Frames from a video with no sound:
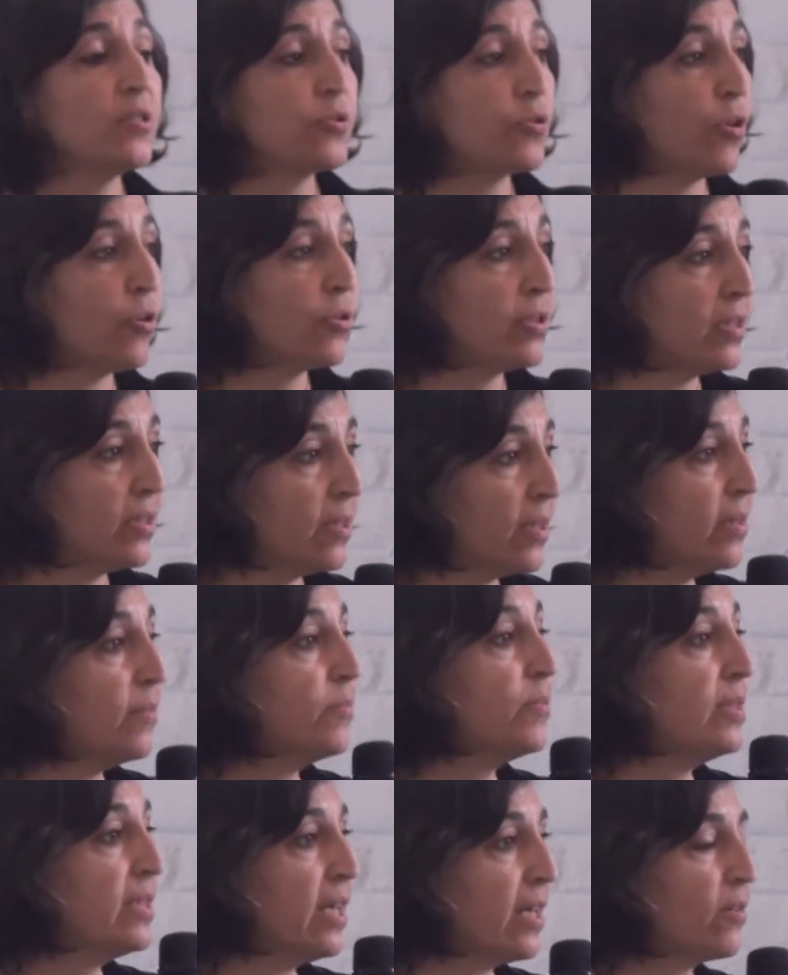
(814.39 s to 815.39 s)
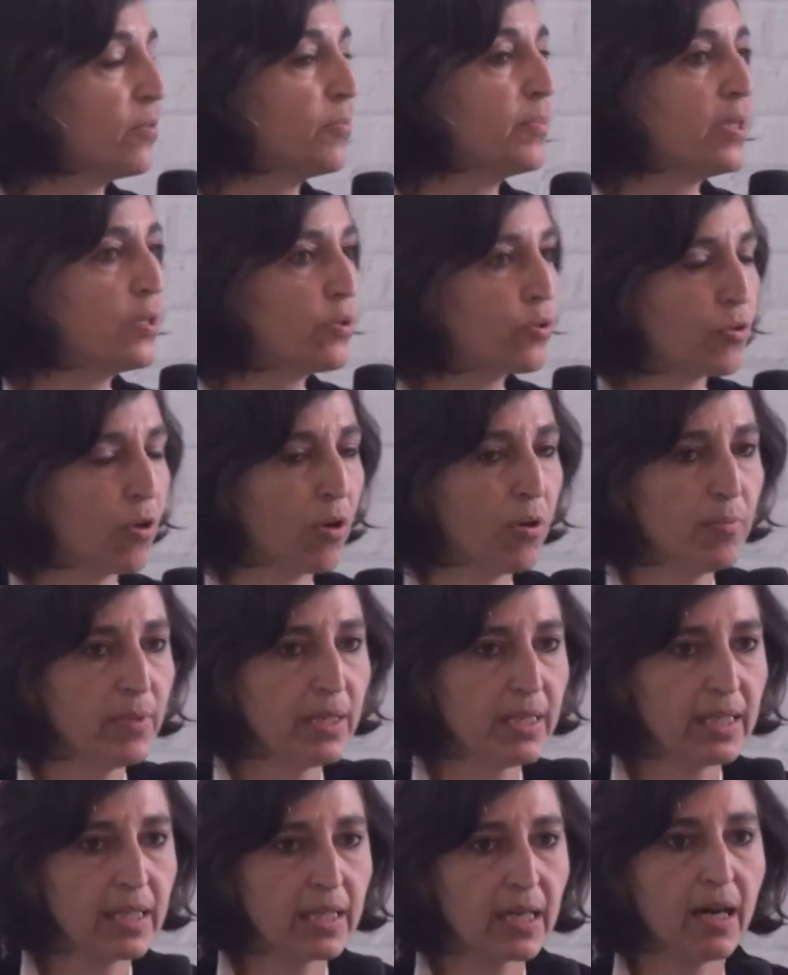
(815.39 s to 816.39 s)
so there will be so
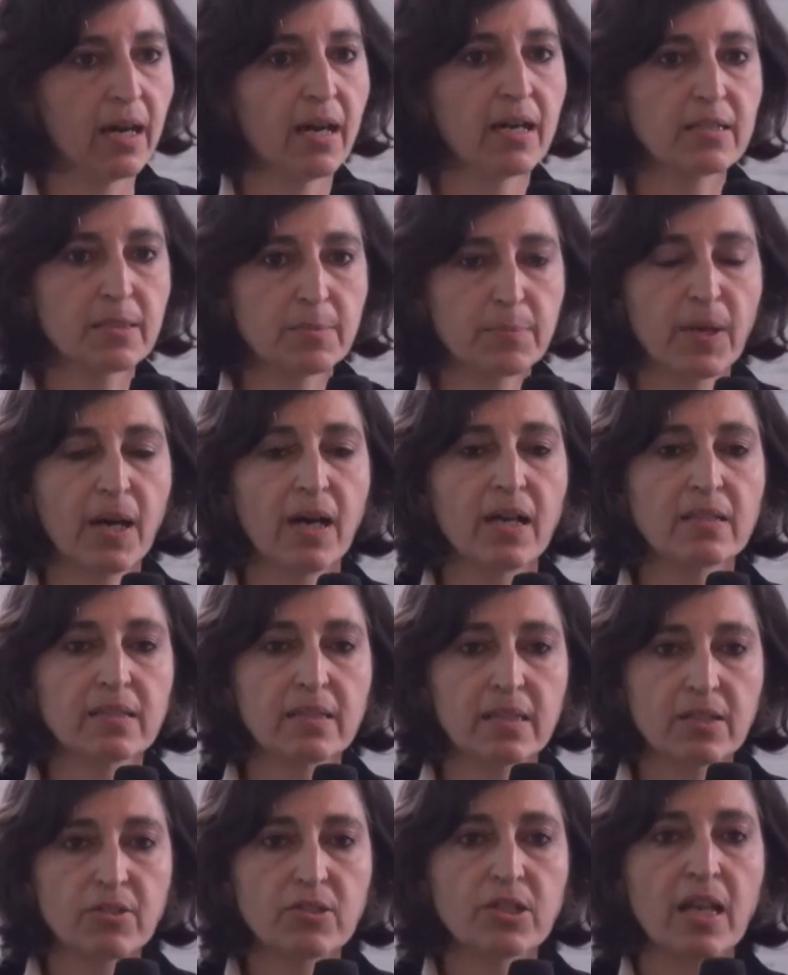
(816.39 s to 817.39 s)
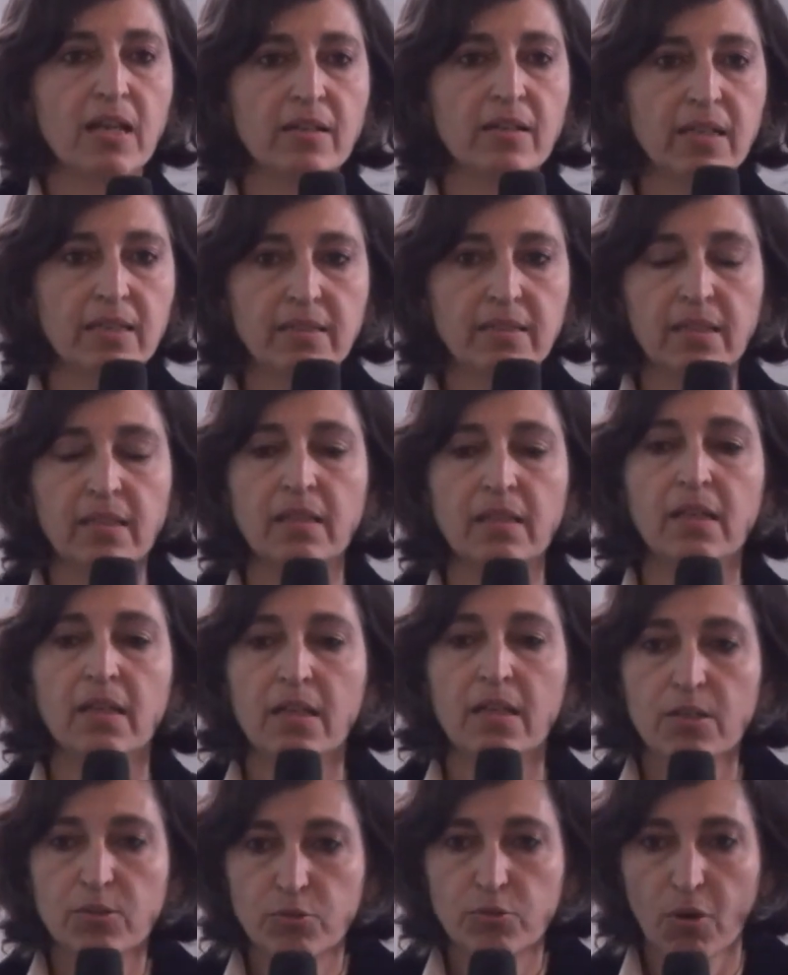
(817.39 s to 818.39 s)
many cars passing, generating
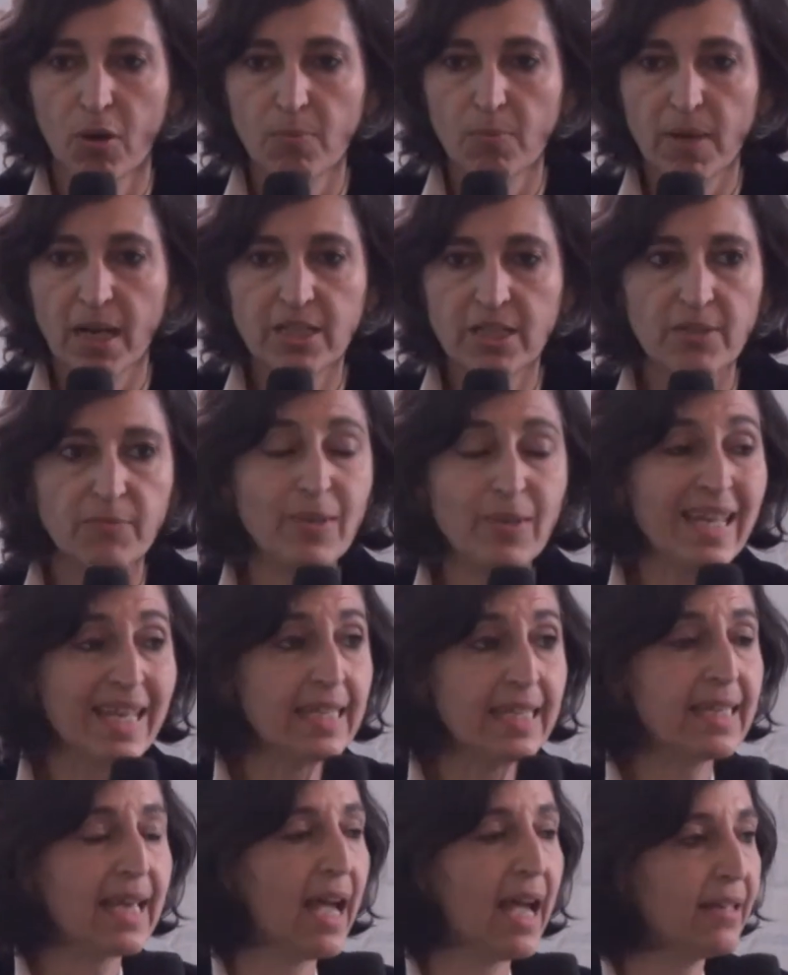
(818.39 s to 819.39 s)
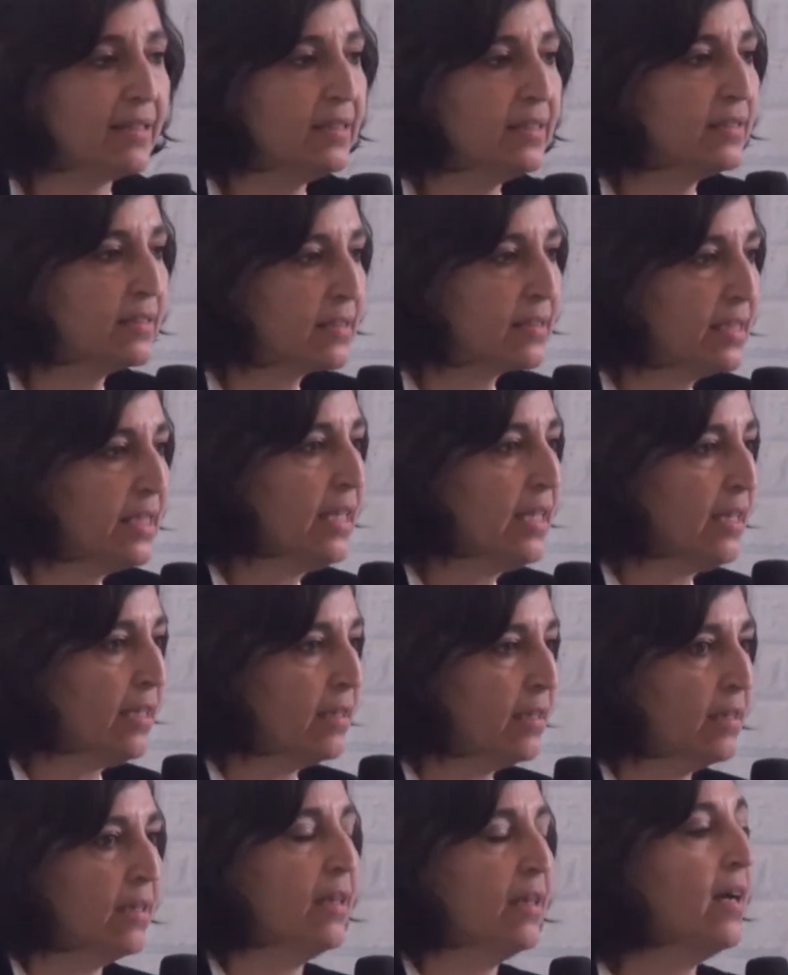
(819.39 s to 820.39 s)
so much. We
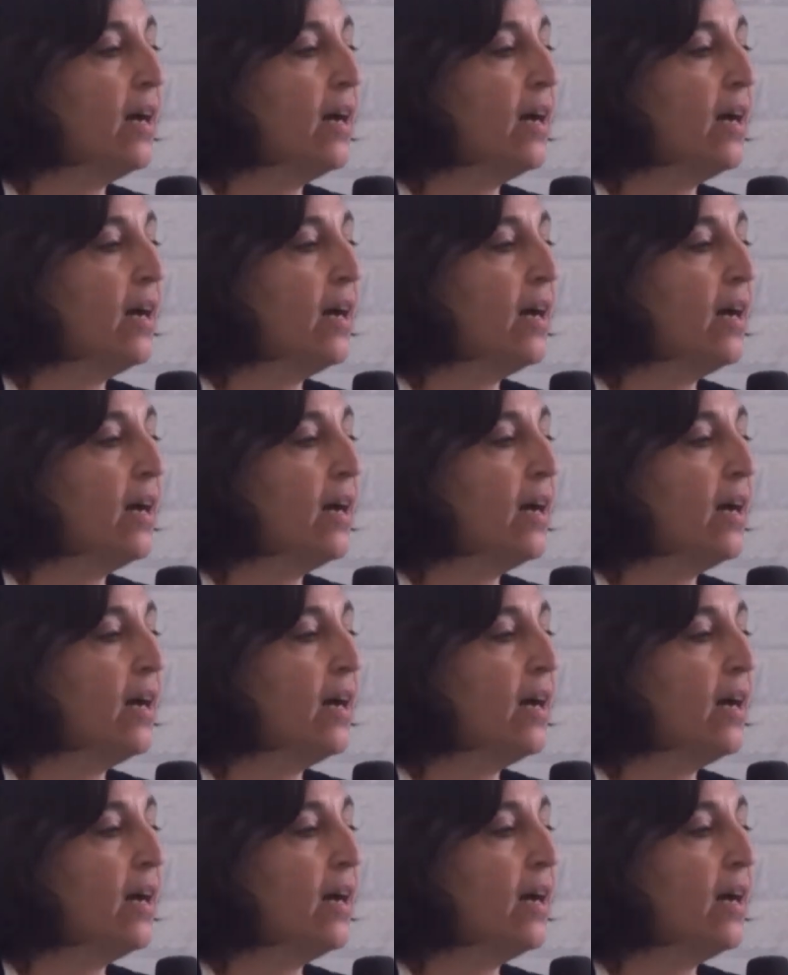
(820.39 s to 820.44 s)
guarantee.